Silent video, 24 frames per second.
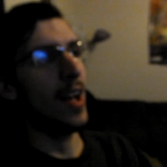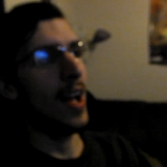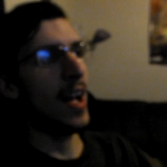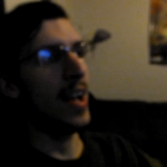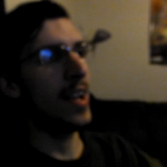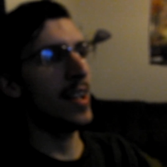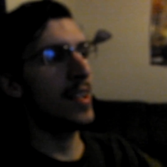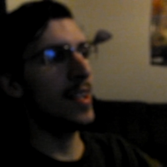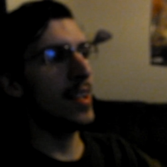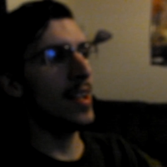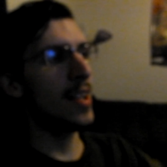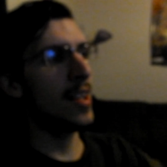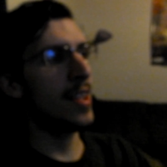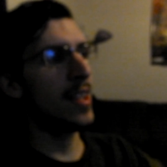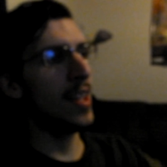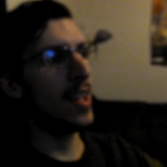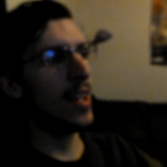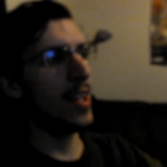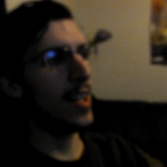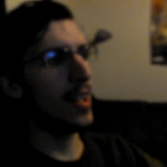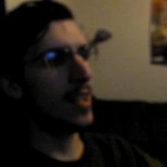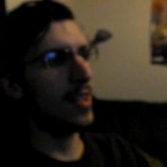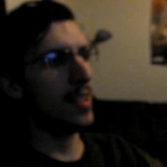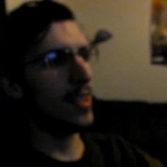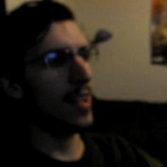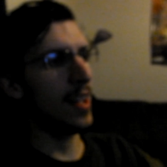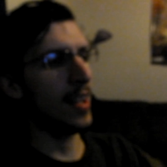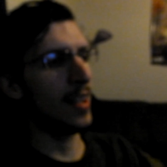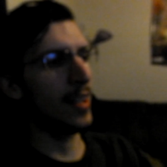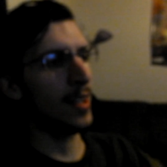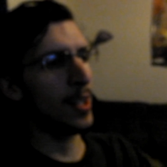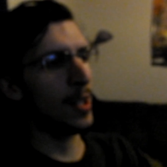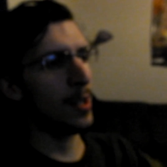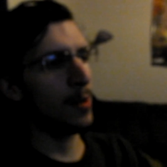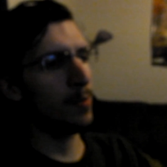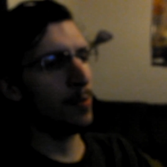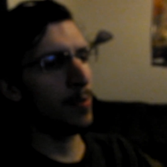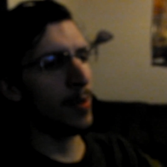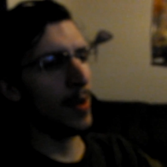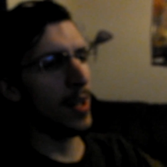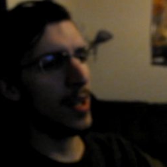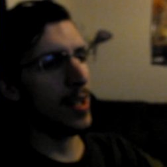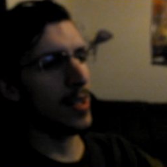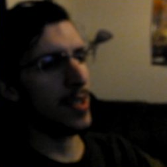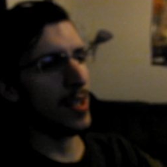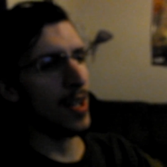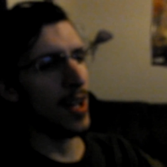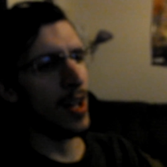I did get a little
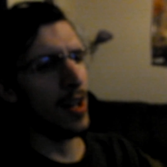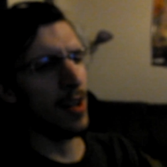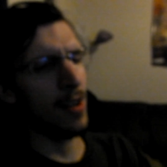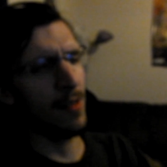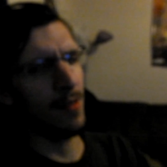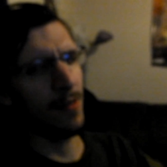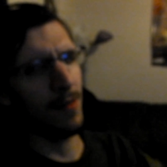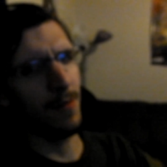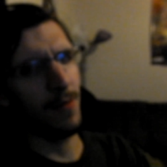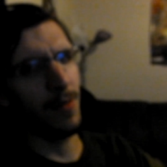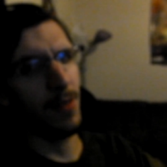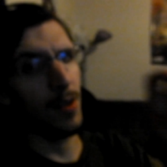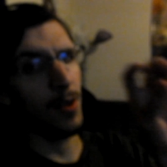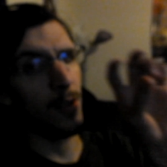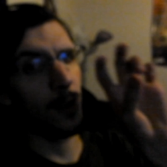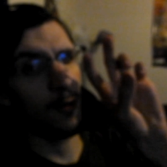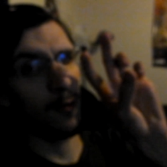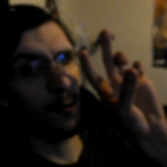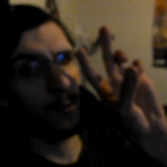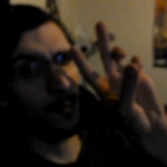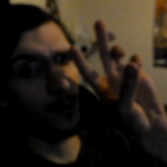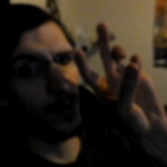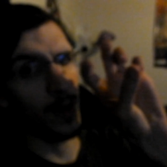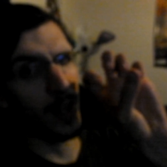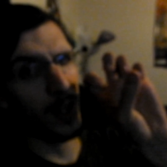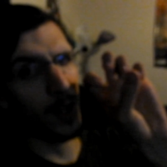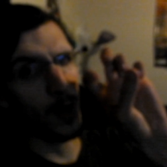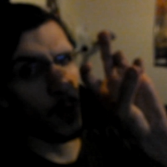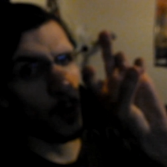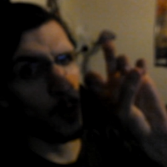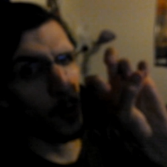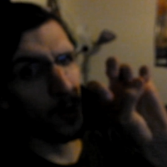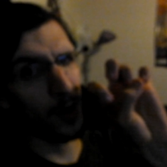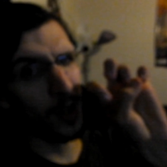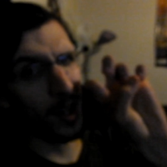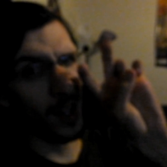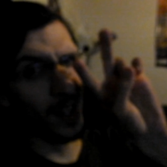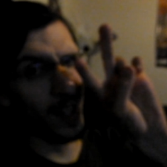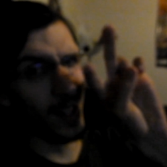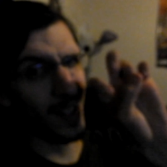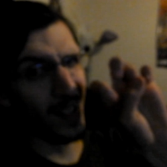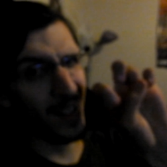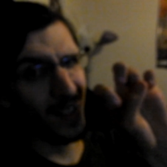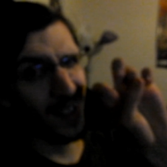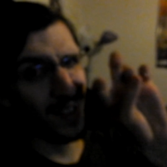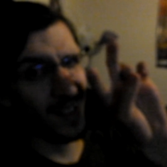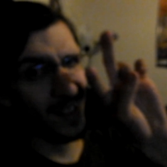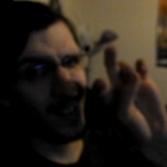bit of
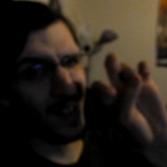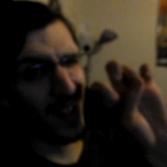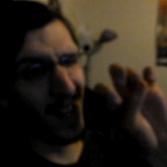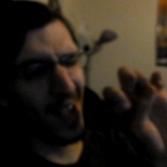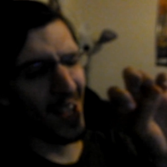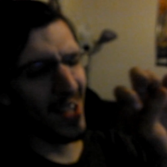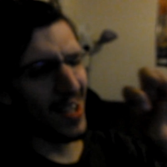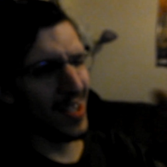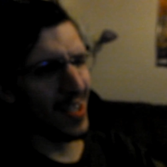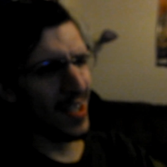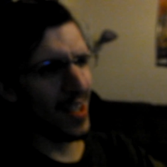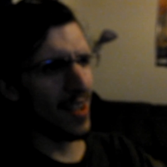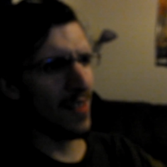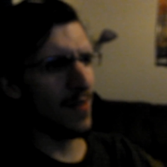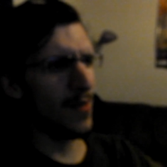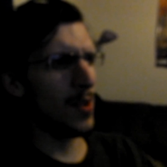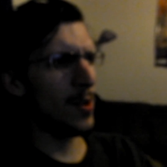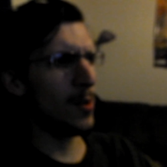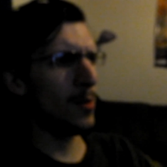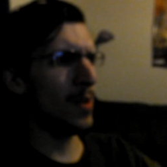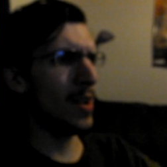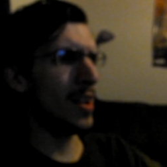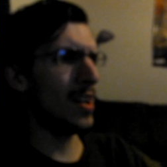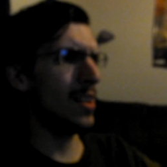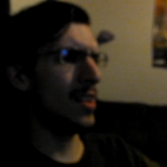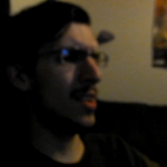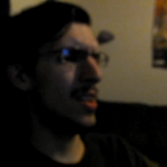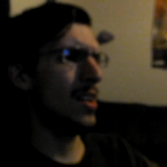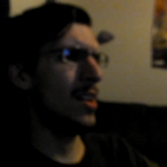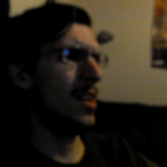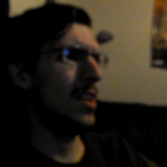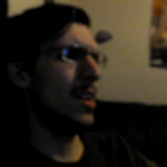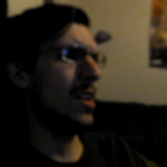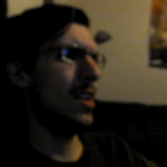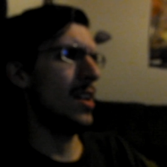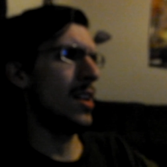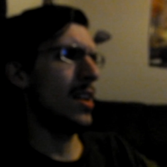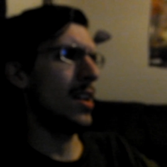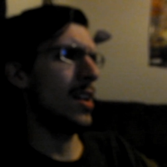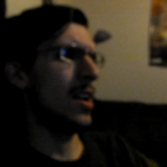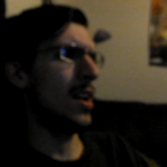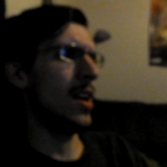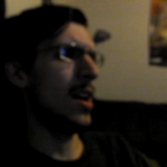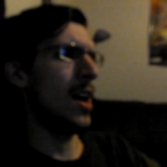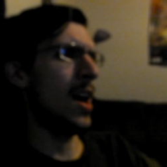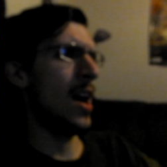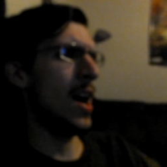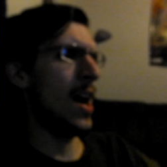recording done, if you will.
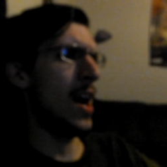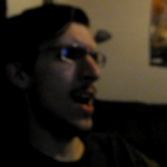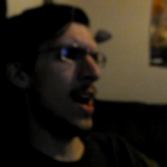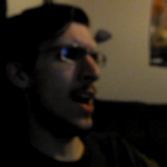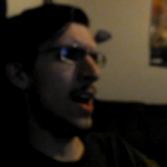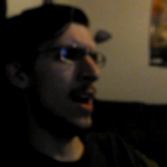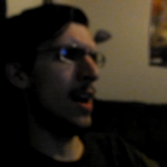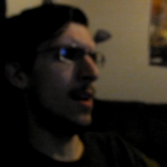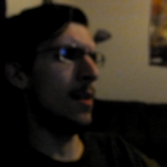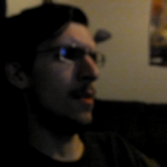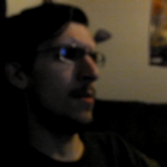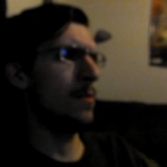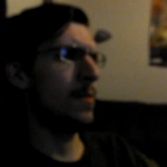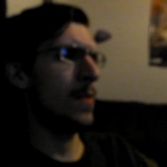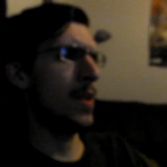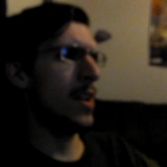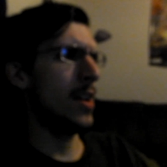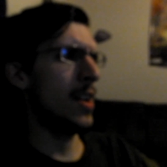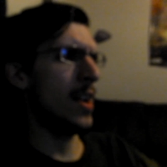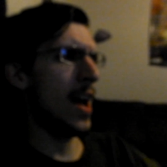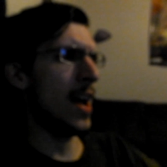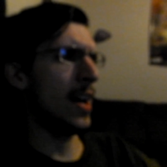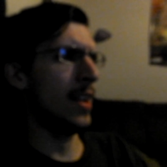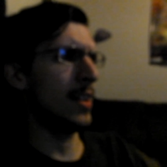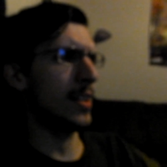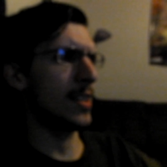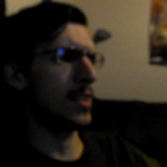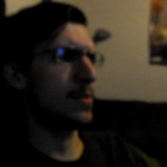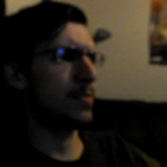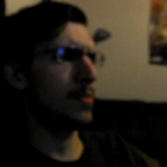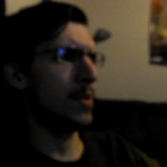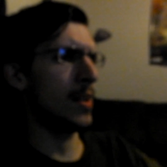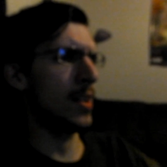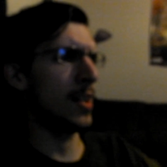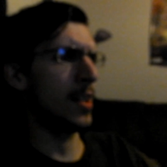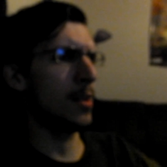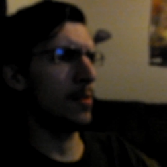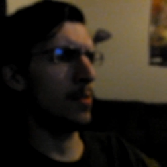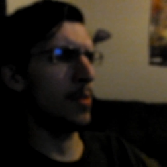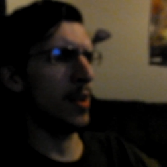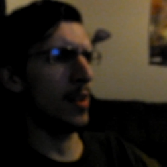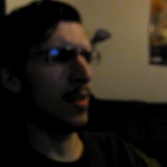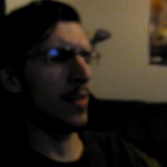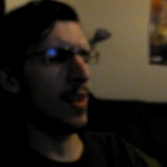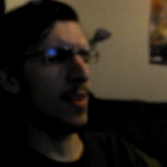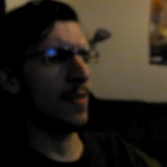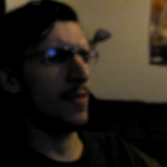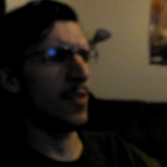Uh, me and Alex played a little bit
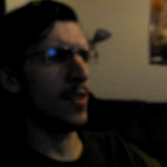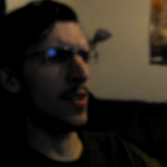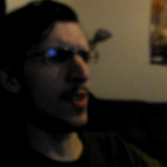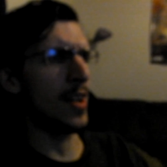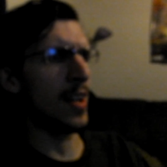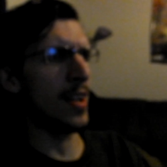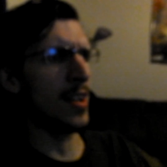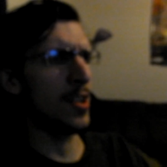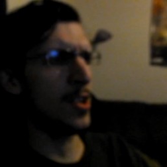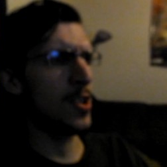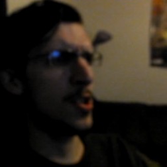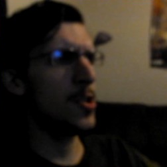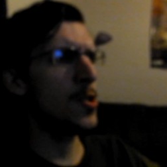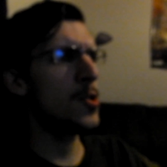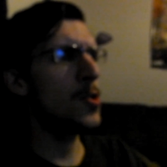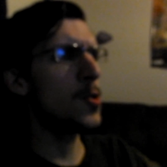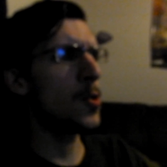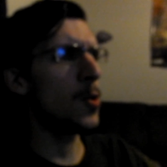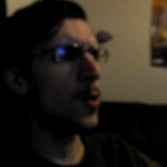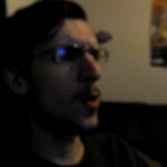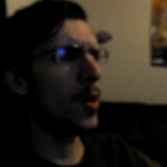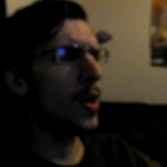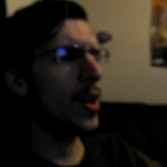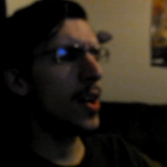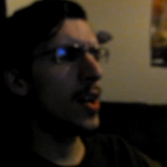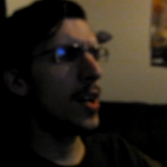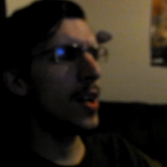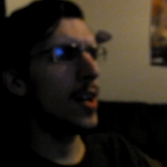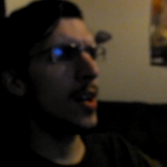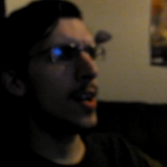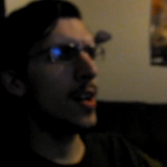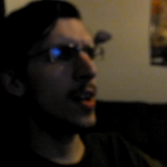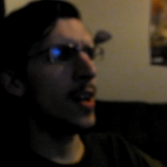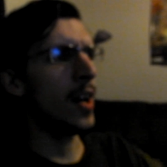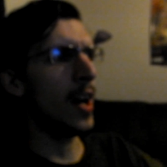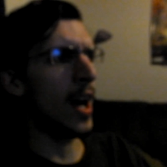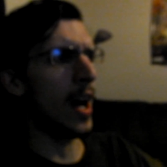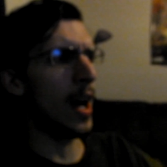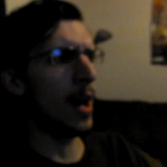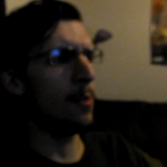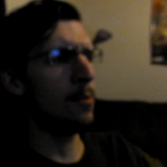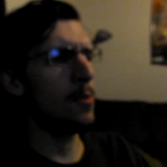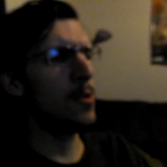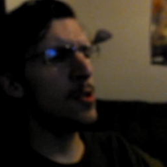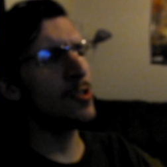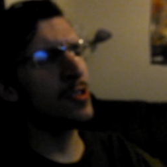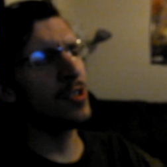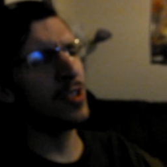of Left 4 Dead 2, uh,
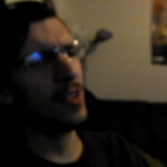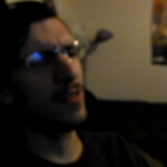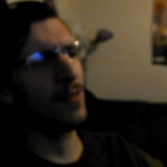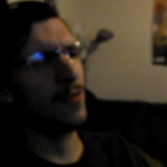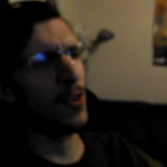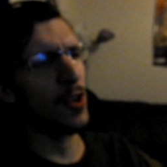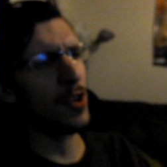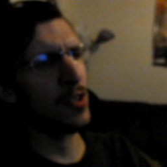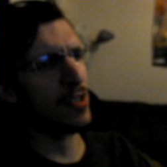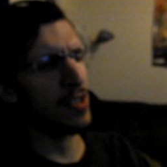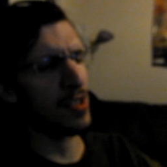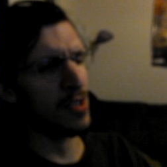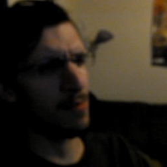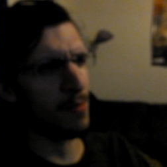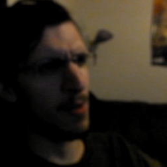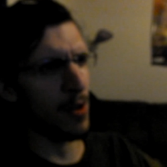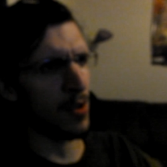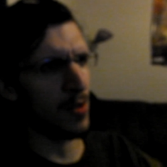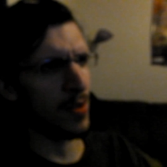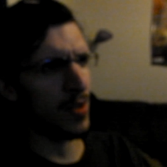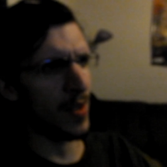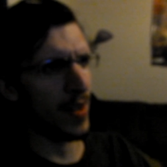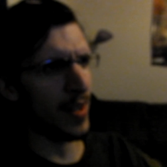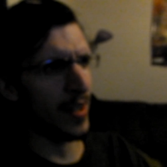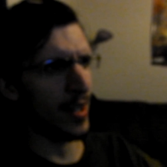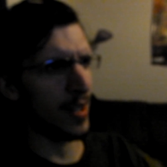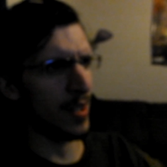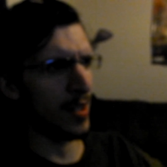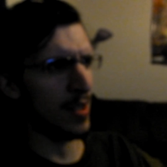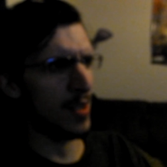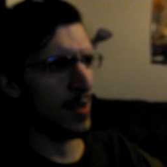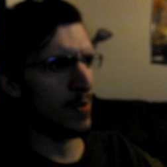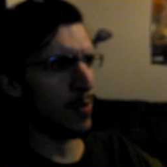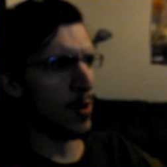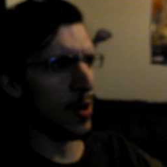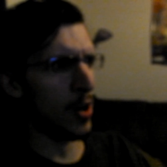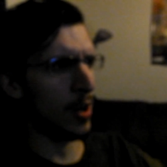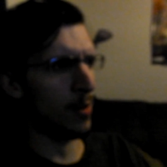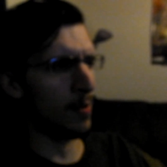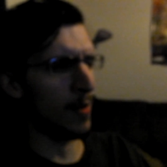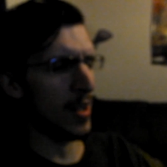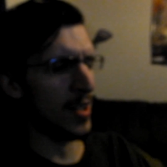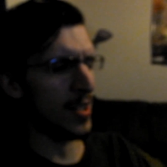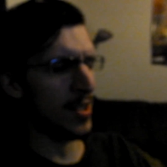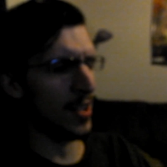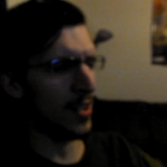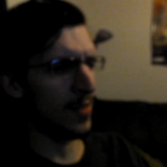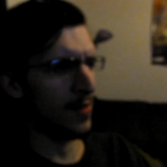mostly versus mode, so I didn't spoil
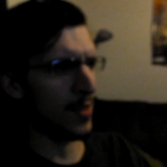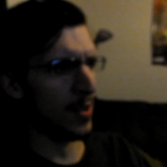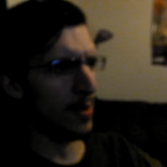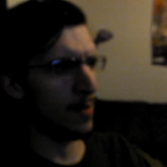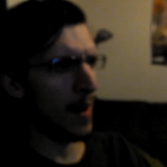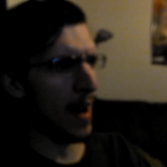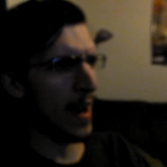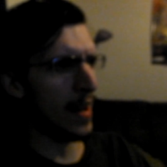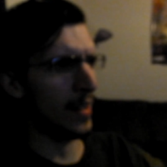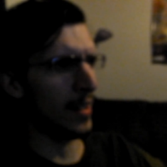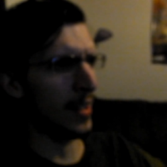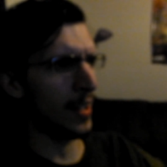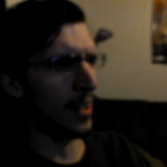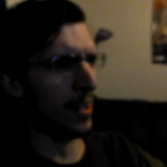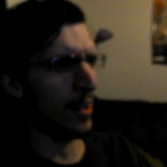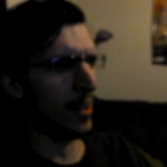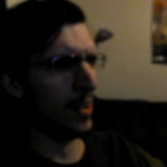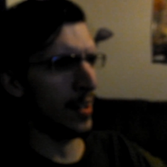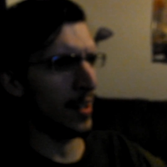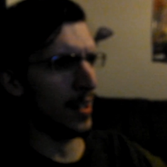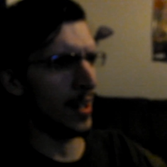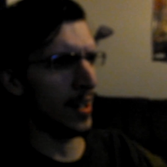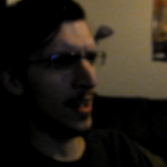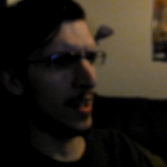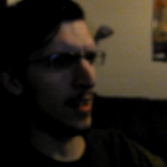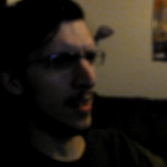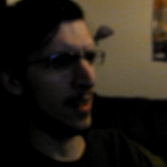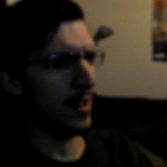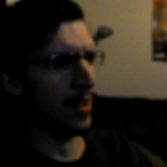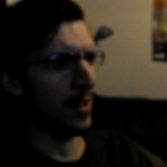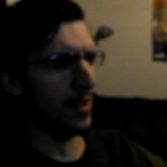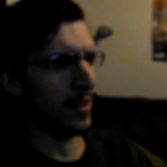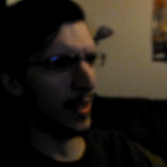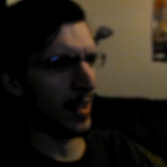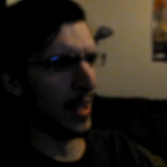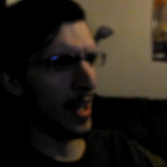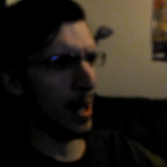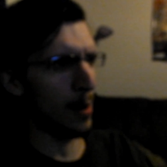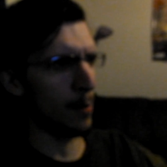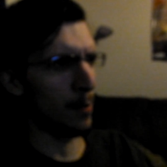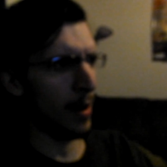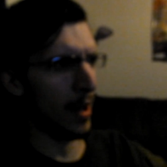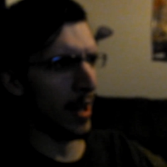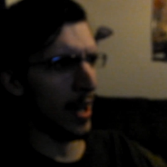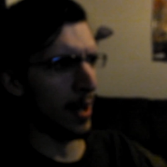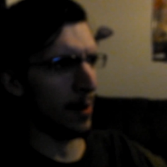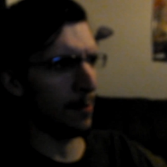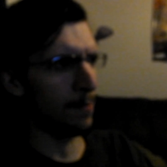myself too badly on uh, on the
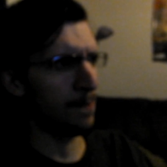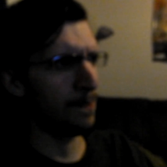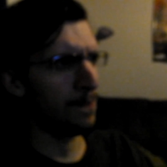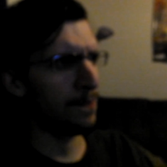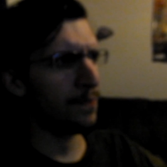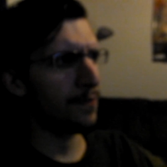campaign.